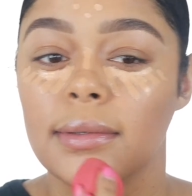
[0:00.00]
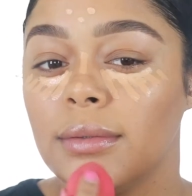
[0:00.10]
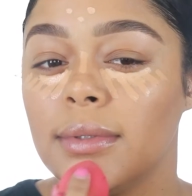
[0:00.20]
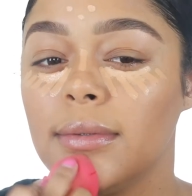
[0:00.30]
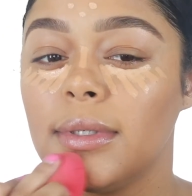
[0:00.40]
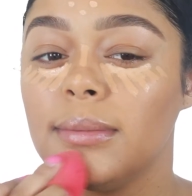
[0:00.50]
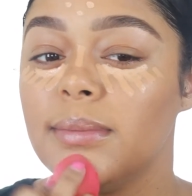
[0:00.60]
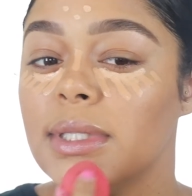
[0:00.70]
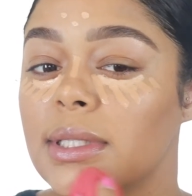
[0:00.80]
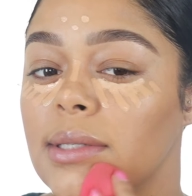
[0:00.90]
Ooh, I
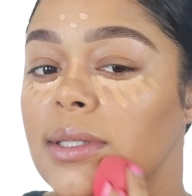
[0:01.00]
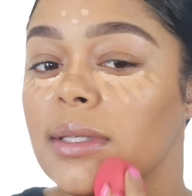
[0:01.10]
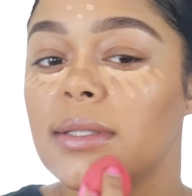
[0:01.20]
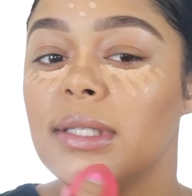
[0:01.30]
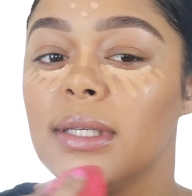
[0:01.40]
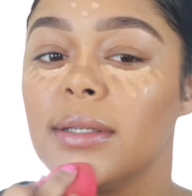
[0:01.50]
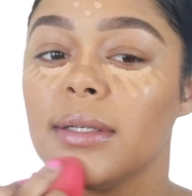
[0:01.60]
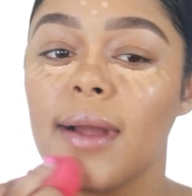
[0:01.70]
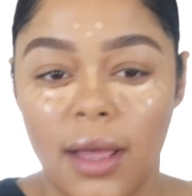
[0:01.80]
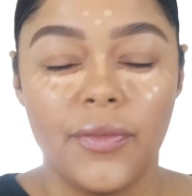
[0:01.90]
missed this
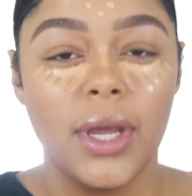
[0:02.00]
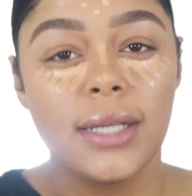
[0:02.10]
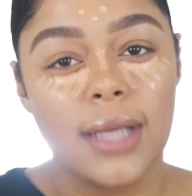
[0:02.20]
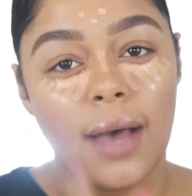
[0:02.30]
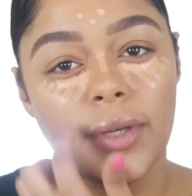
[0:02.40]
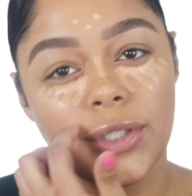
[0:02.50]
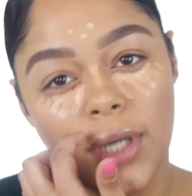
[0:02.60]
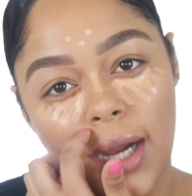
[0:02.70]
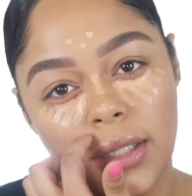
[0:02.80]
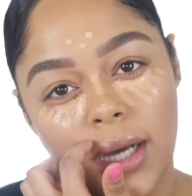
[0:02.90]
concealer. If you guys haven't
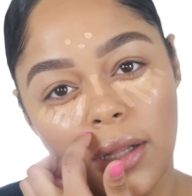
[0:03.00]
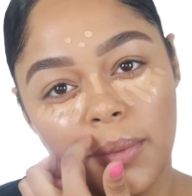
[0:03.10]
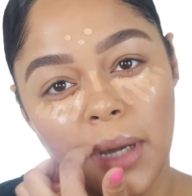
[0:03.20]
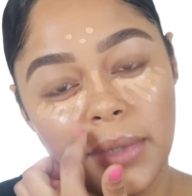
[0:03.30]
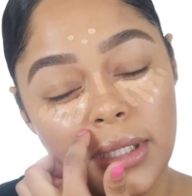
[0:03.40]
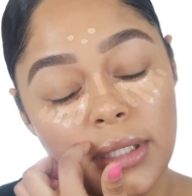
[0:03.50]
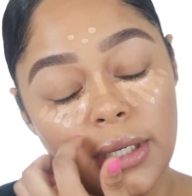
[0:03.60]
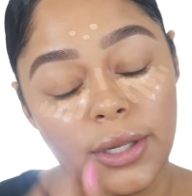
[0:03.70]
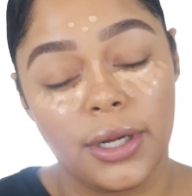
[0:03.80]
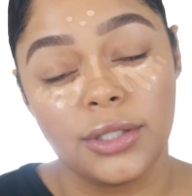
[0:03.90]
tried the Colourpop
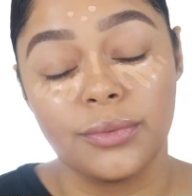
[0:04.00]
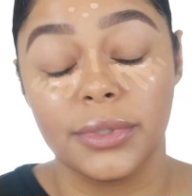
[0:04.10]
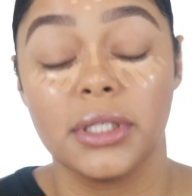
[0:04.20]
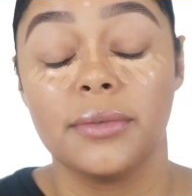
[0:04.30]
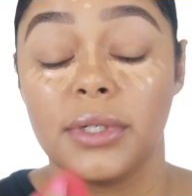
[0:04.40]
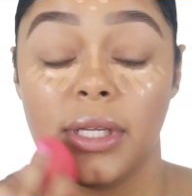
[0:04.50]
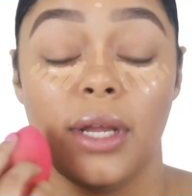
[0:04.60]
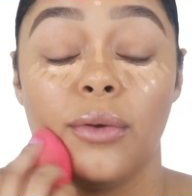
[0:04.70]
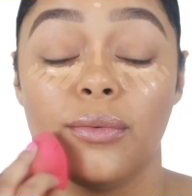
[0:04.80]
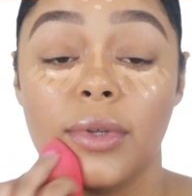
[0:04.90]
concealer, it's really
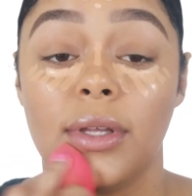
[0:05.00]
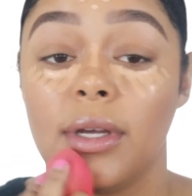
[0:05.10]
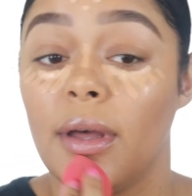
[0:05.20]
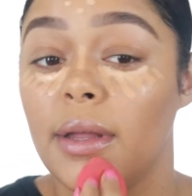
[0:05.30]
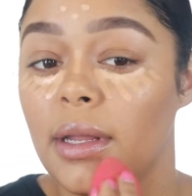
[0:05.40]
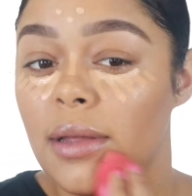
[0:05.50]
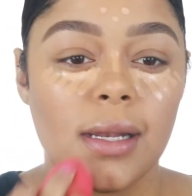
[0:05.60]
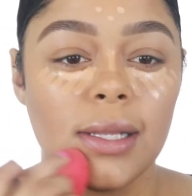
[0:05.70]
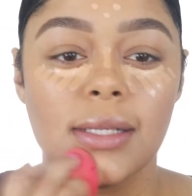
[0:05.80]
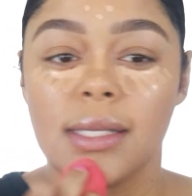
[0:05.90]
good. I
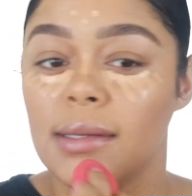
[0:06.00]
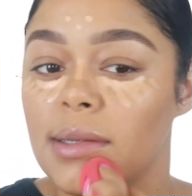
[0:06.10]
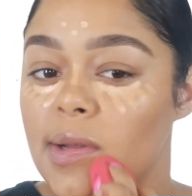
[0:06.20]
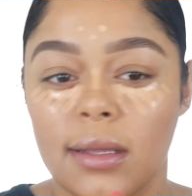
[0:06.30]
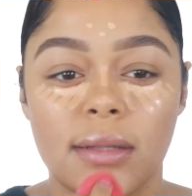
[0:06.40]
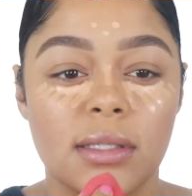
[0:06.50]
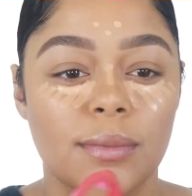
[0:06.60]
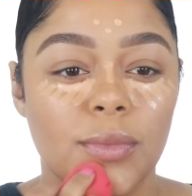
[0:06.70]
need to get some